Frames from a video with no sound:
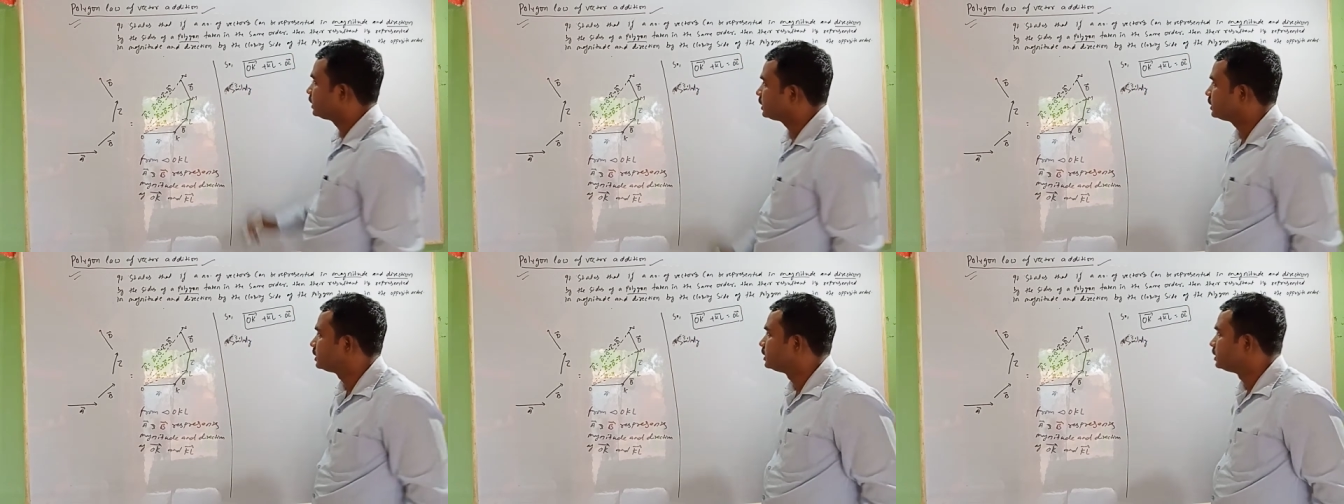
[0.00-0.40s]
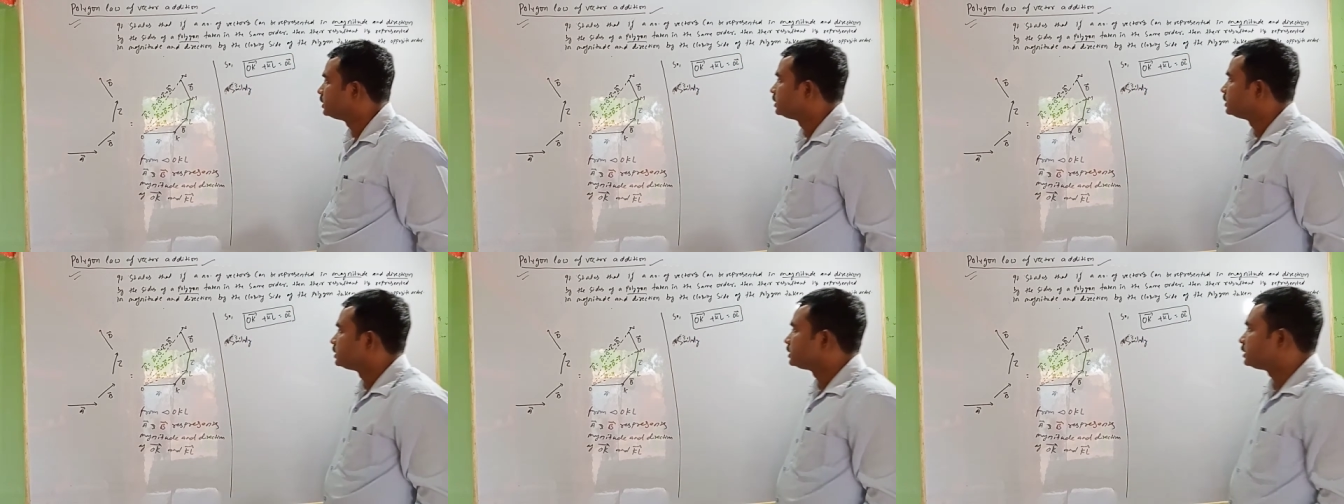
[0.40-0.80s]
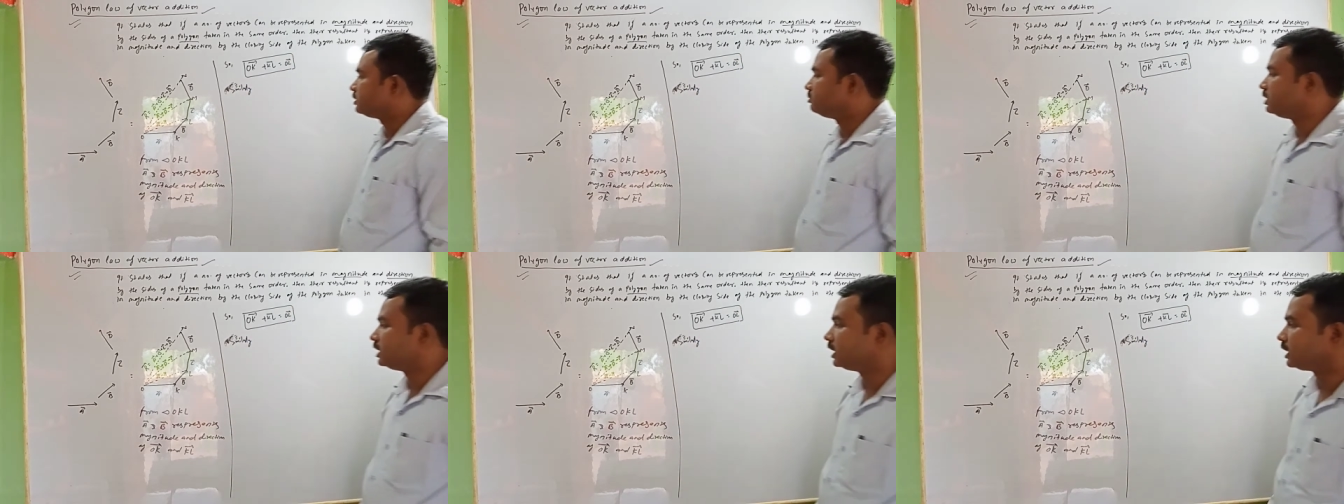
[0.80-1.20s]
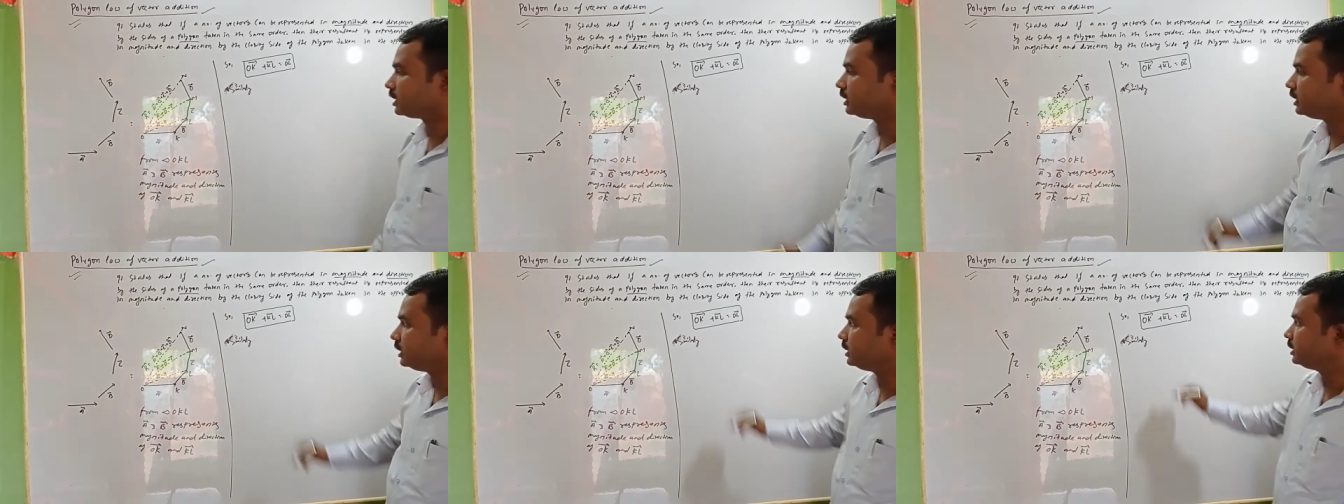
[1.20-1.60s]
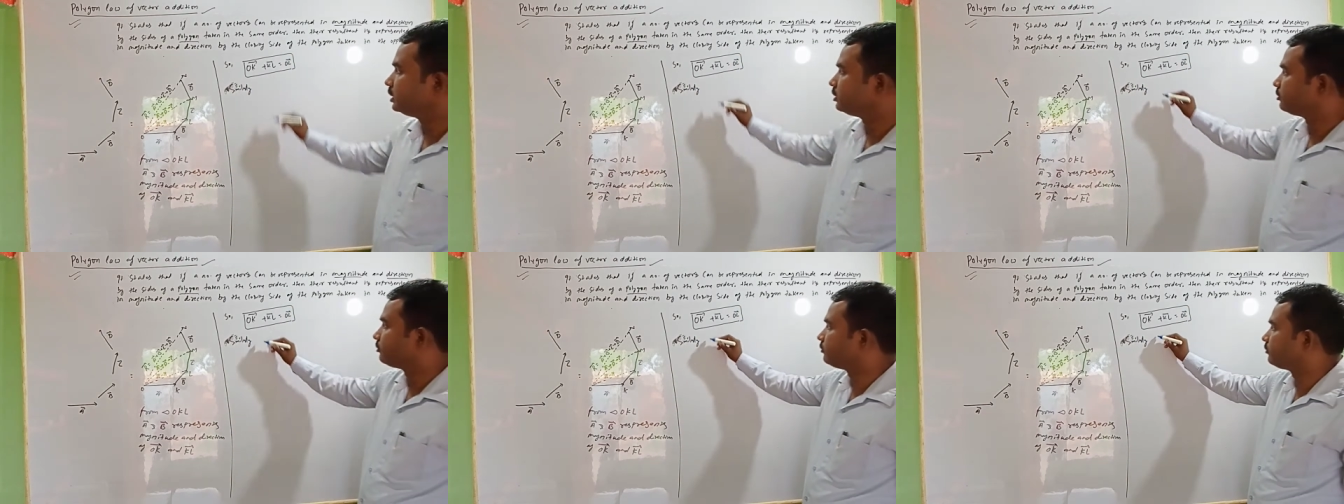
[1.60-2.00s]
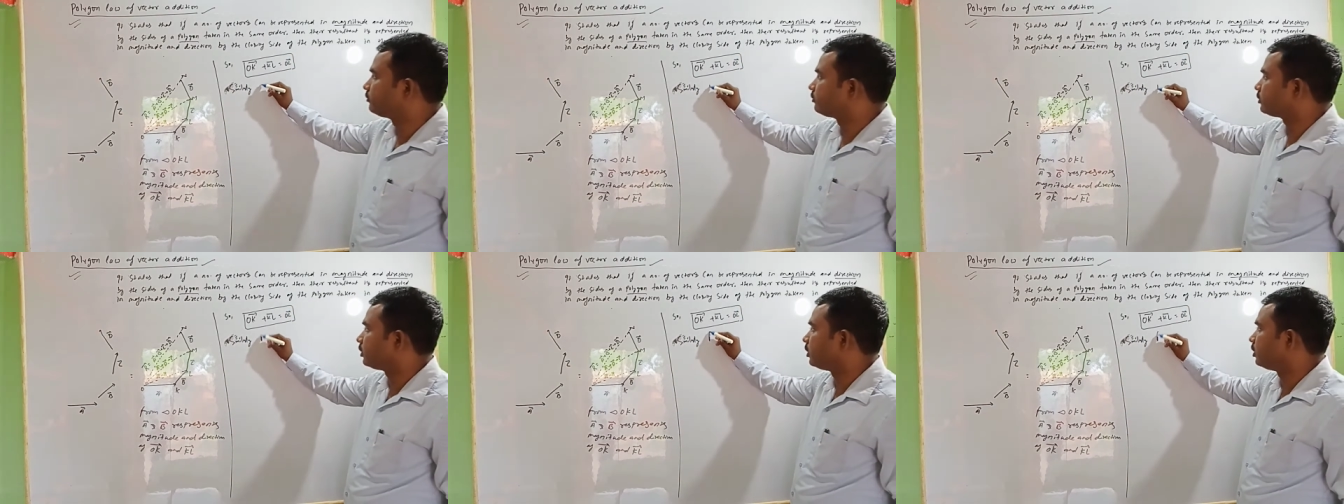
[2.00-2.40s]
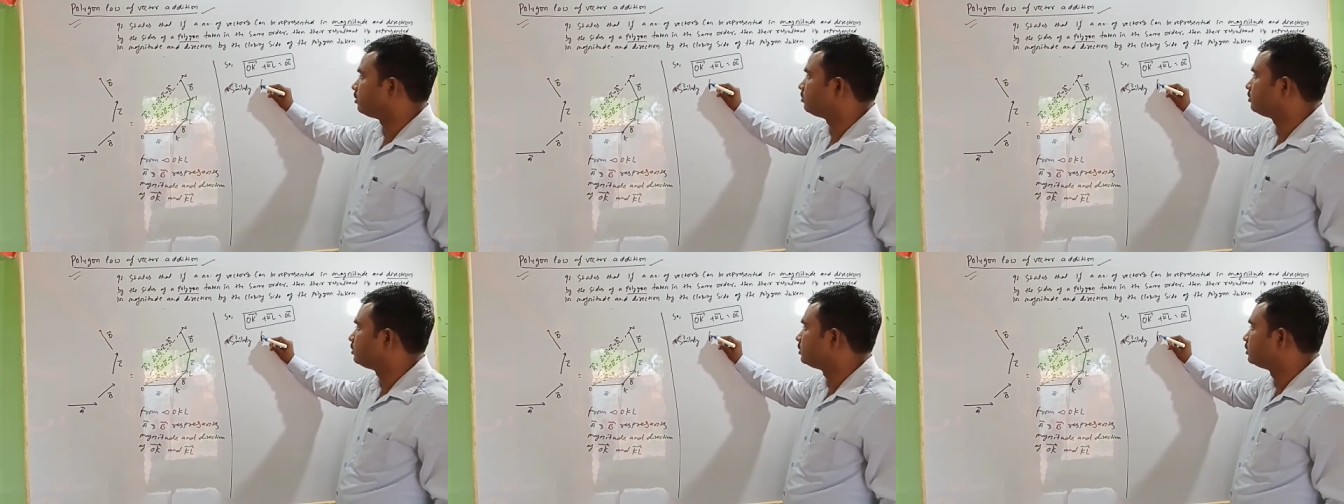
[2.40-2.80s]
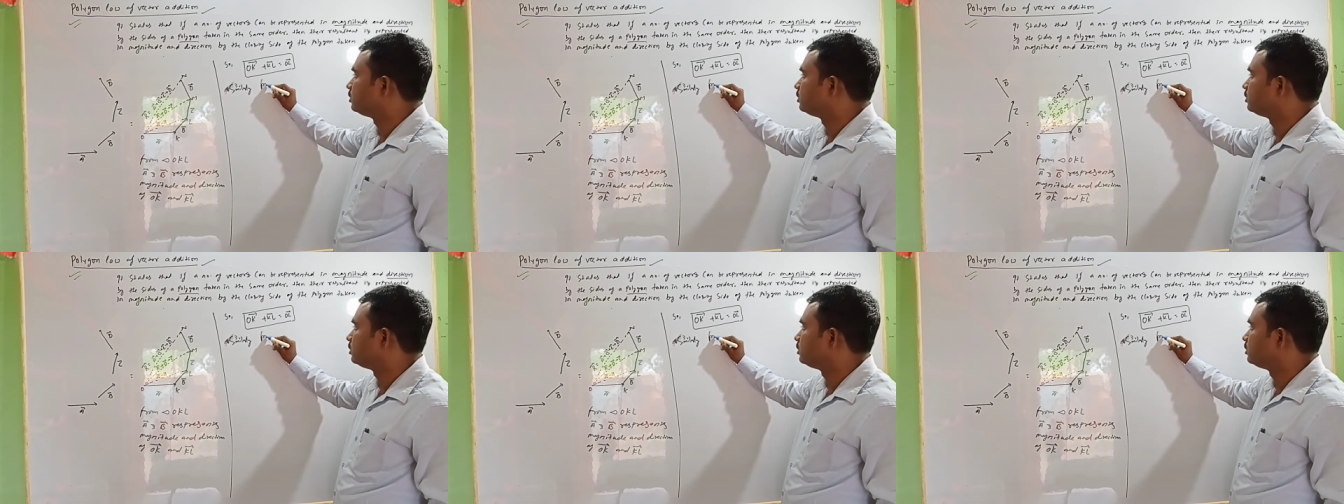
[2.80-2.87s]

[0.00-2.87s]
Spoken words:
take similarly from